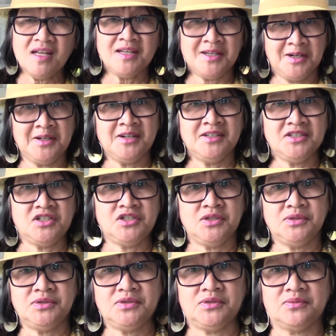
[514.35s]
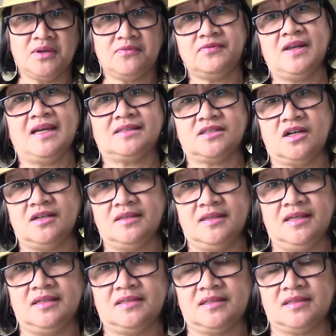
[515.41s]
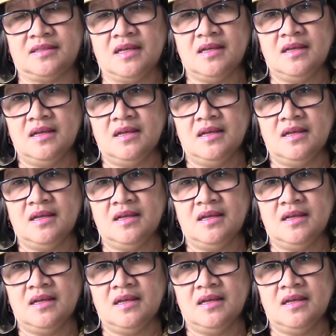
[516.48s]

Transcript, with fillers: encourage you to reflect on this